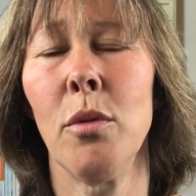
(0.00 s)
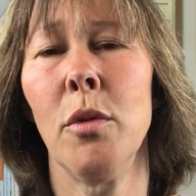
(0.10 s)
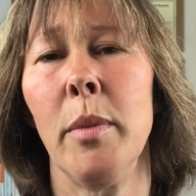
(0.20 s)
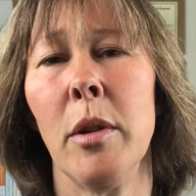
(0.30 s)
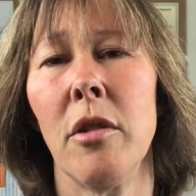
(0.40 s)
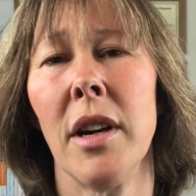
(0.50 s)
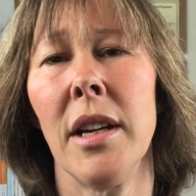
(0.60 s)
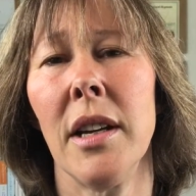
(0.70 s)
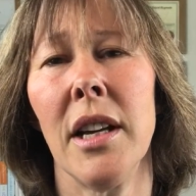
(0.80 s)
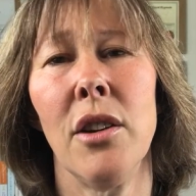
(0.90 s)
would be
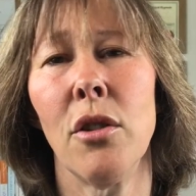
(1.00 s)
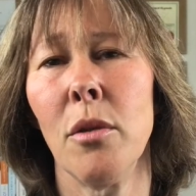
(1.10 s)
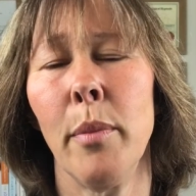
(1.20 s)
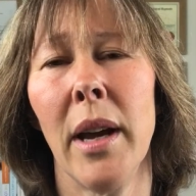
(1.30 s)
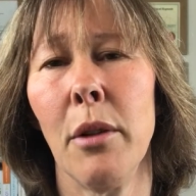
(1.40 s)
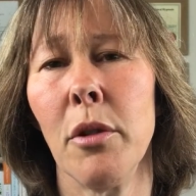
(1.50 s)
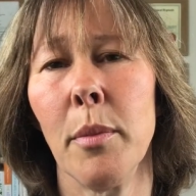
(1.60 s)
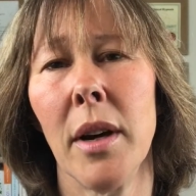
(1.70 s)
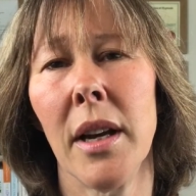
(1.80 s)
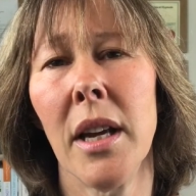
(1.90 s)
great. And you can pay with
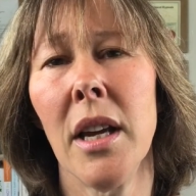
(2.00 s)
my